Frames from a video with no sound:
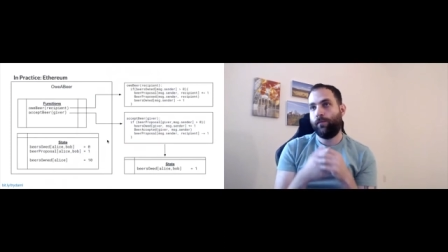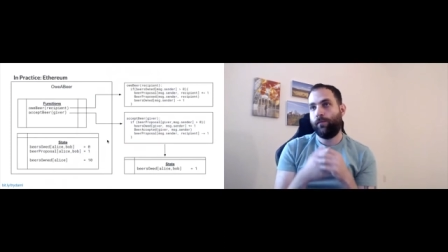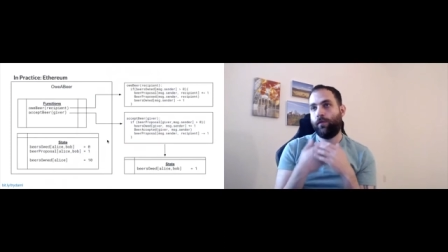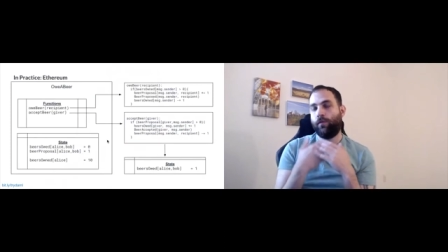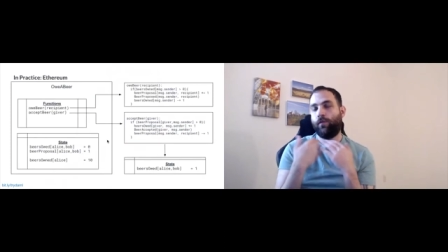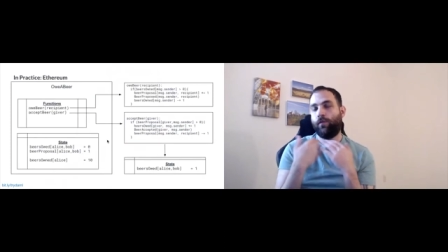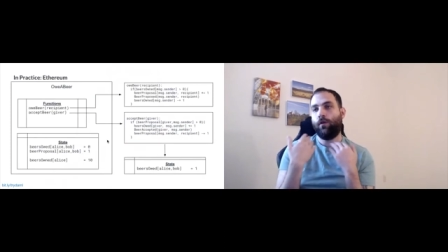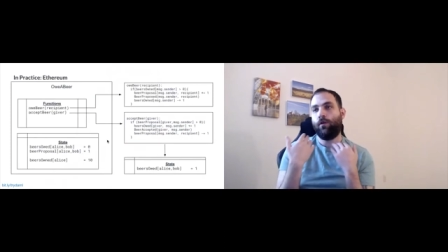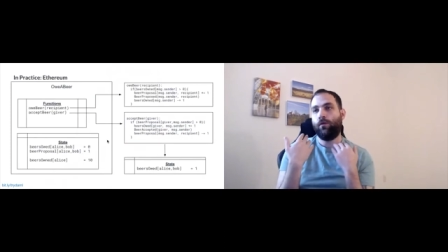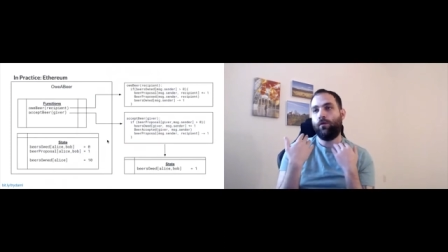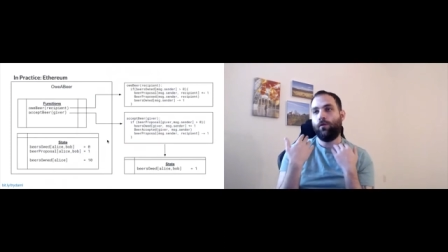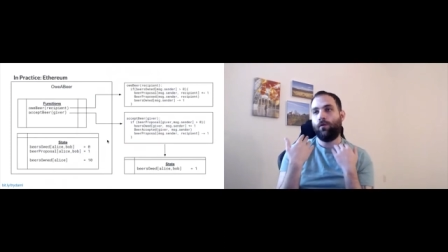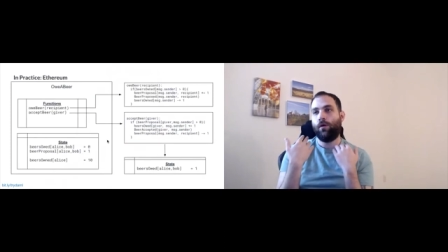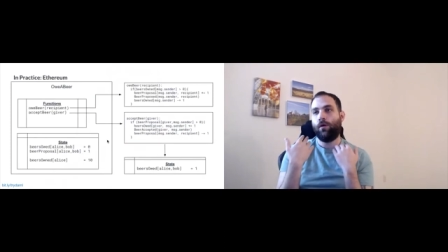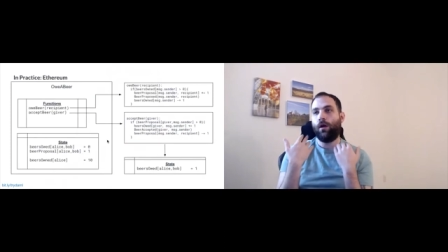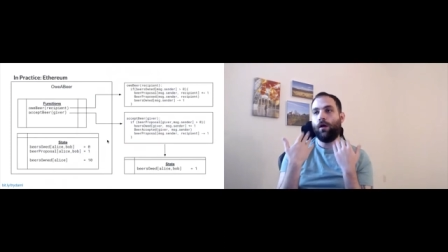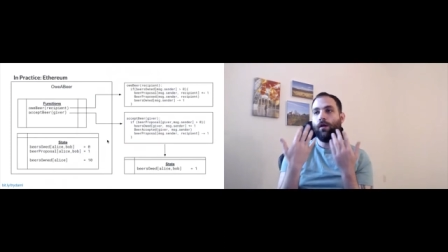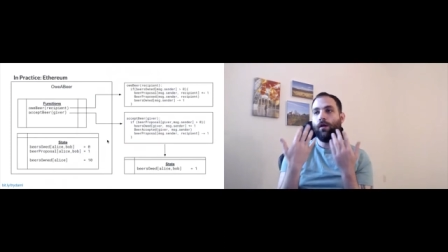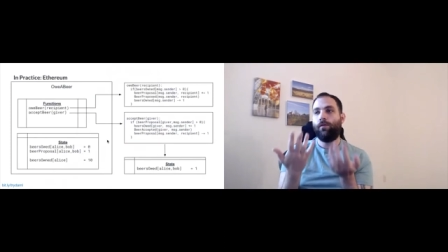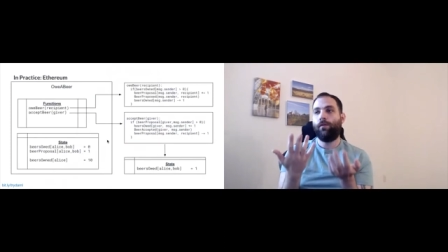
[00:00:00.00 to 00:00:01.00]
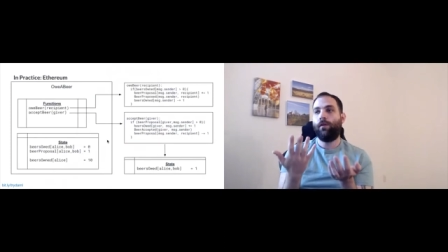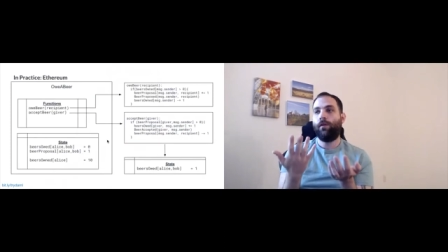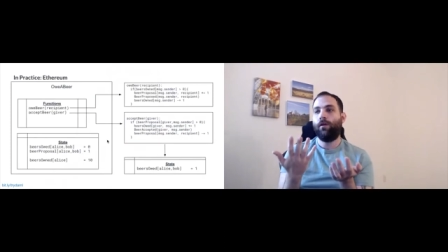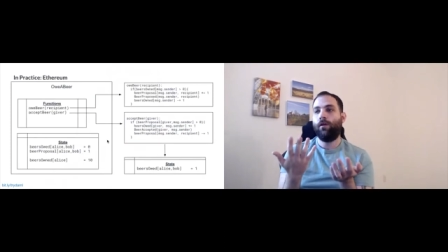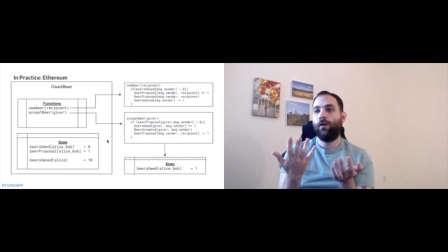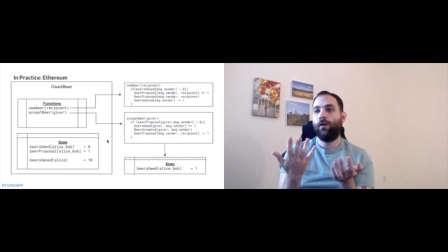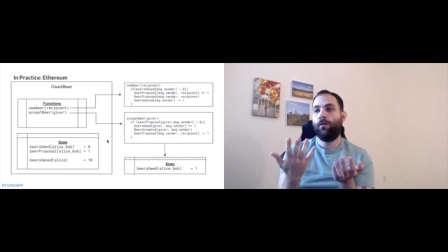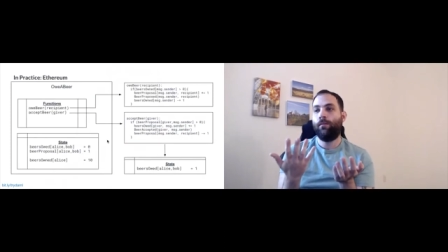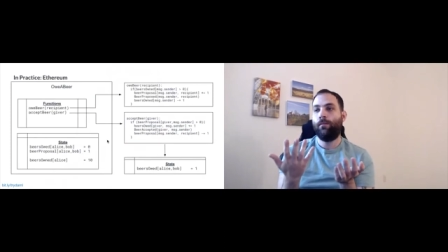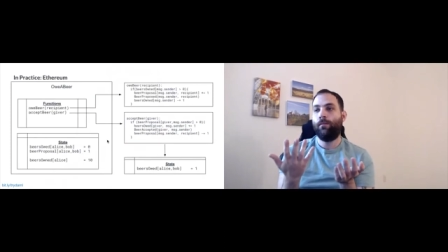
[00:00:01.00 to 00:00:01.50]
So on
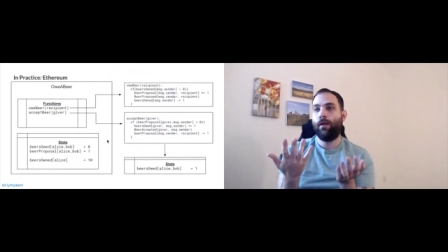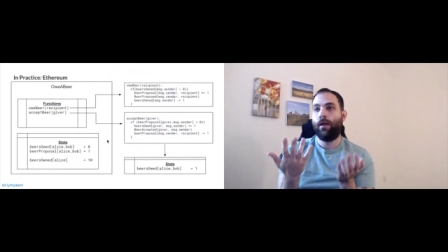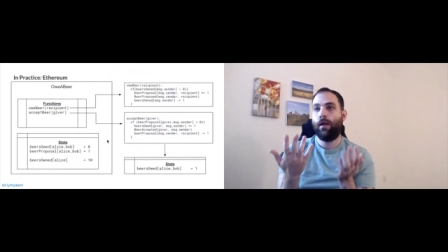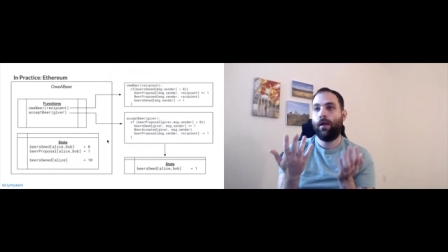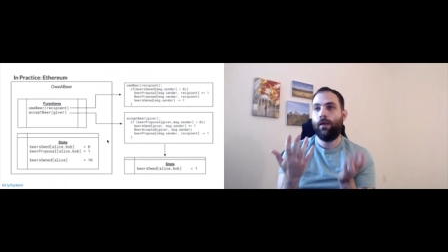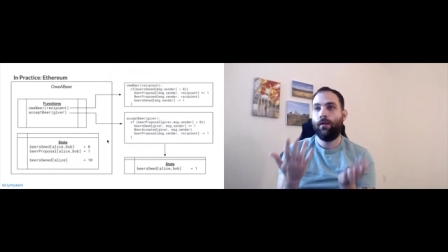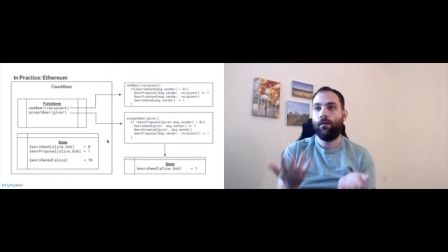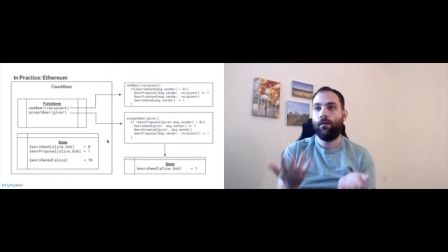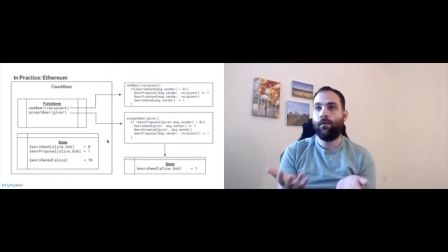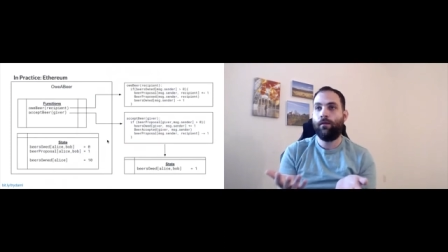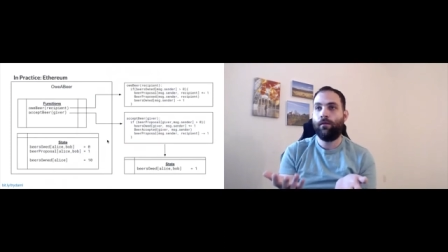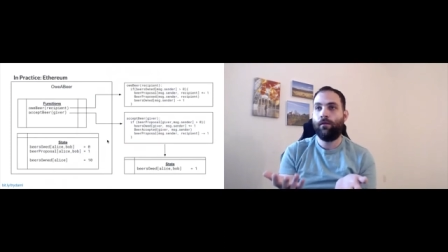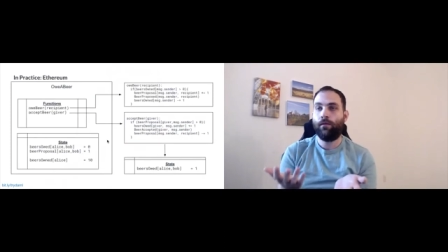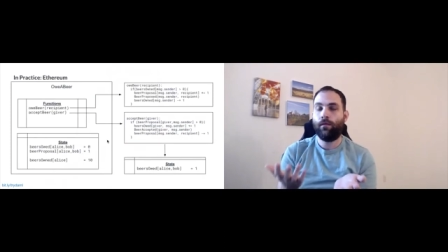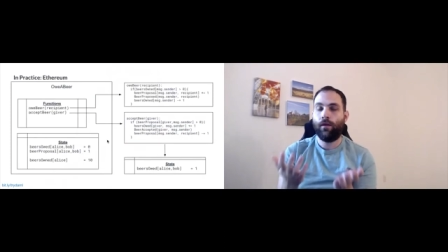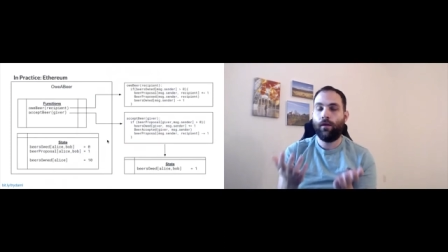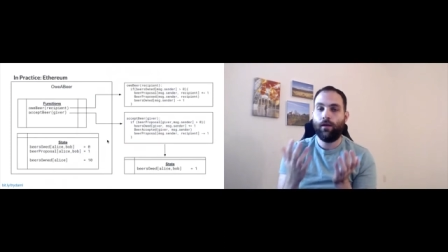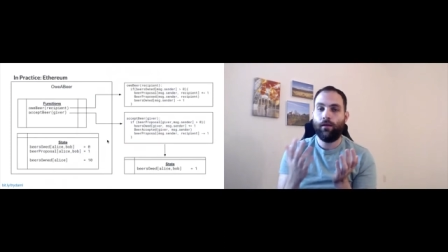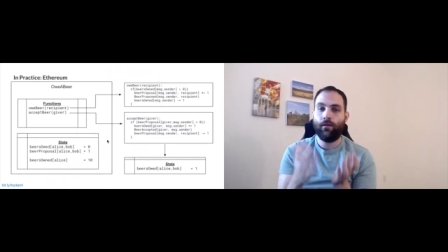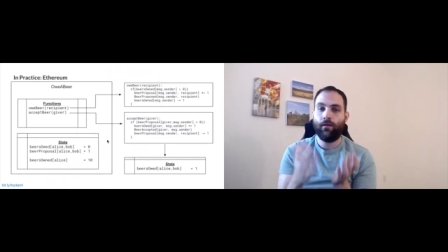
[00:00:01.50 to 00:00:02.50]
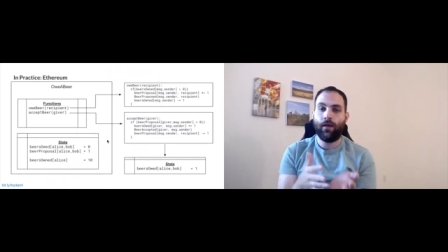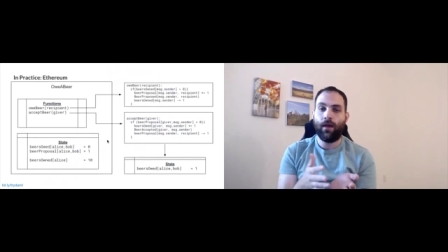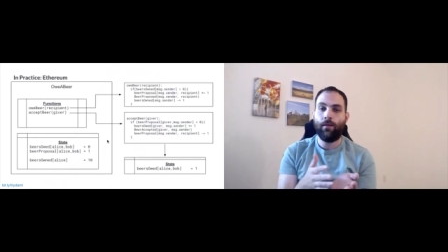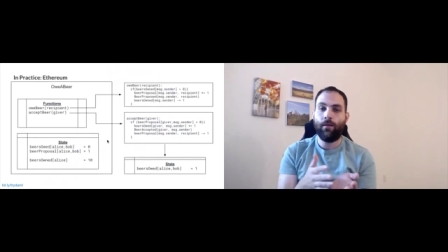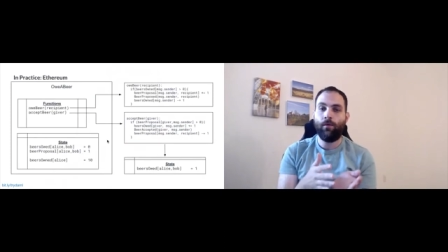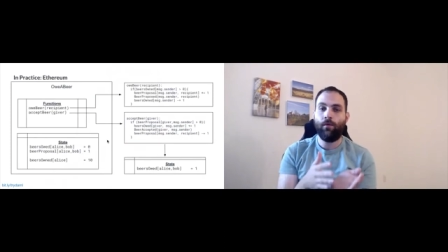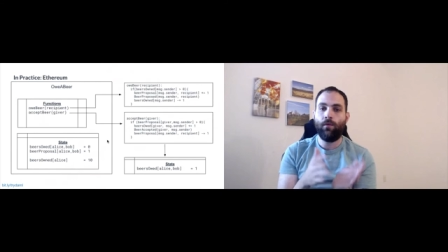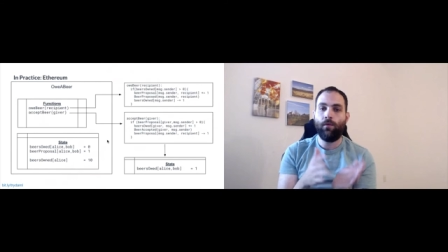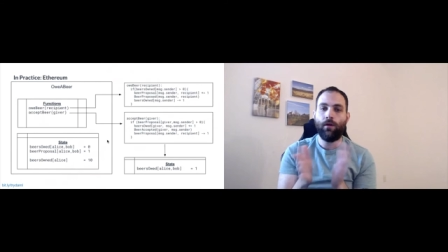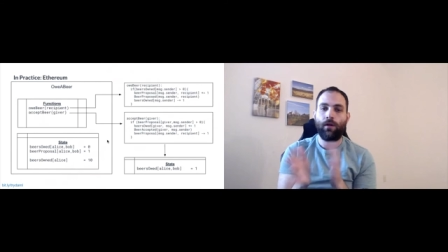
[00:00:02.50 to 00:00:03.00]
Ethereum and in
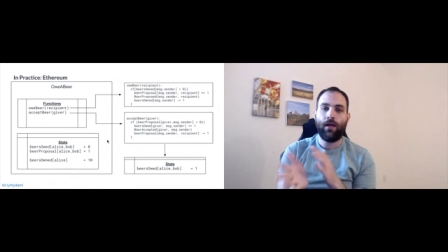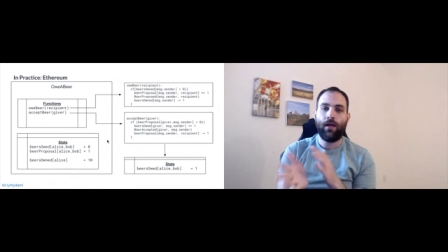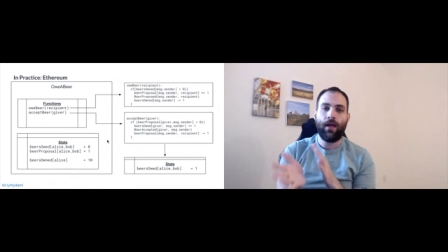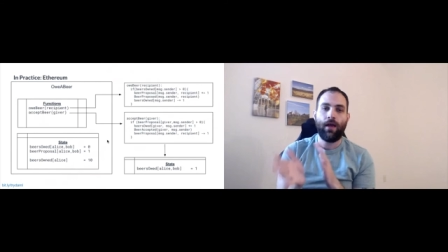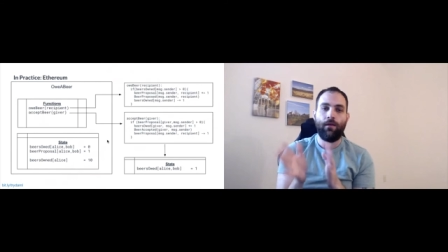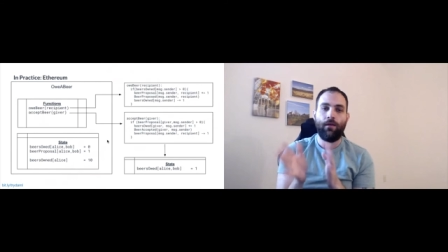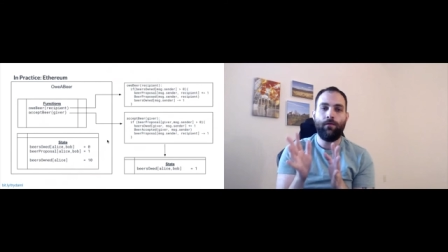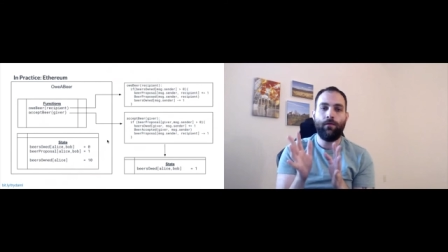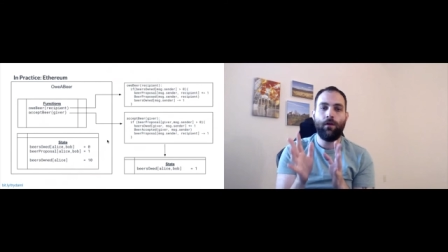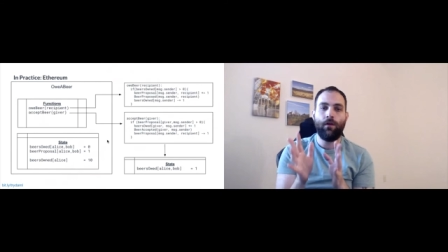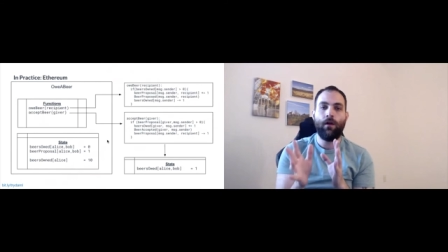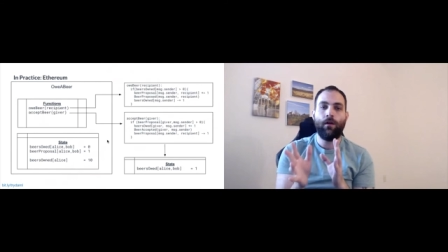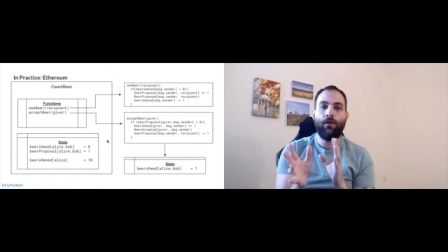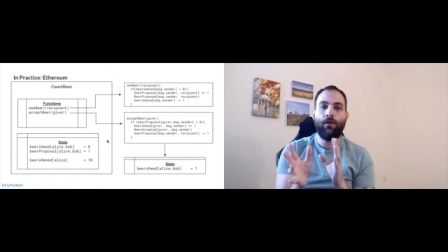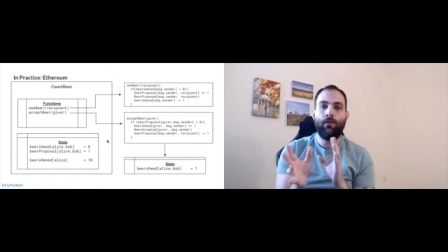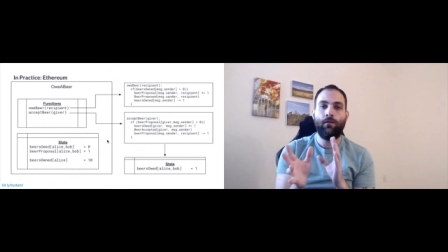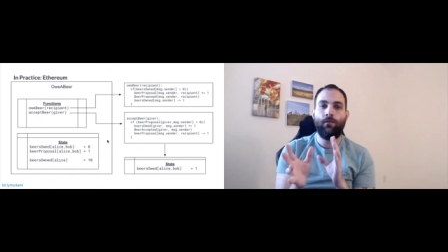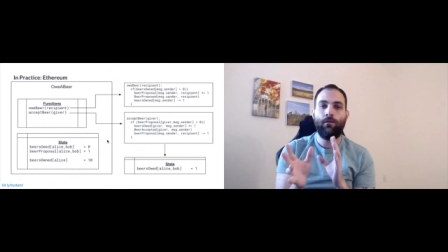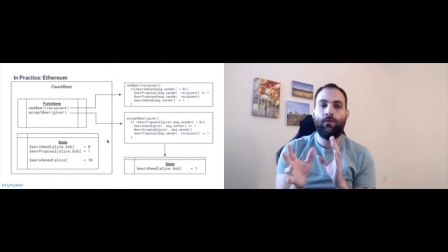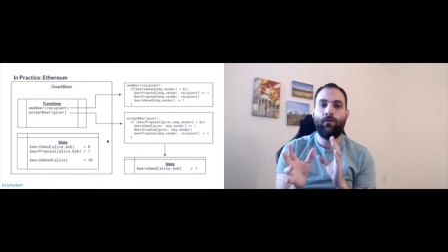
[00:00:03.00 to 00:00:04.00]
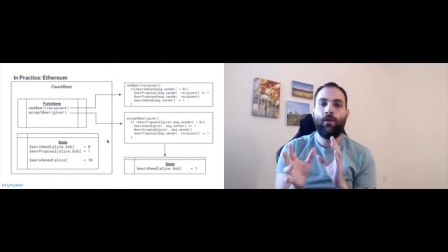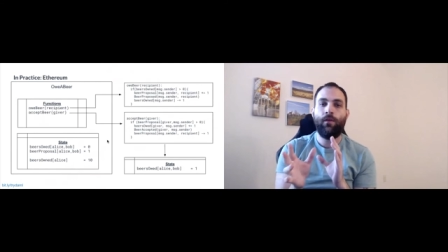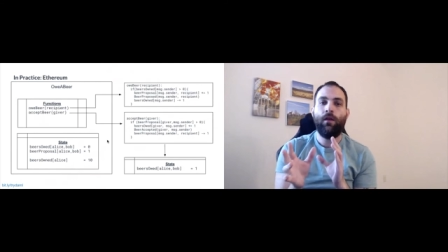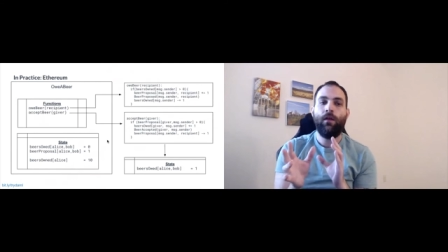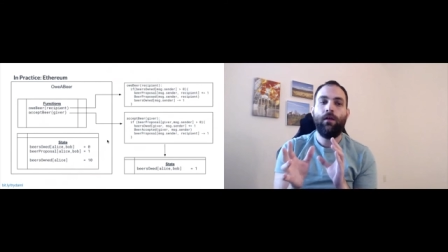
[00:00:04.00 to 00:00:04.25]
DAML, we're going to have kind of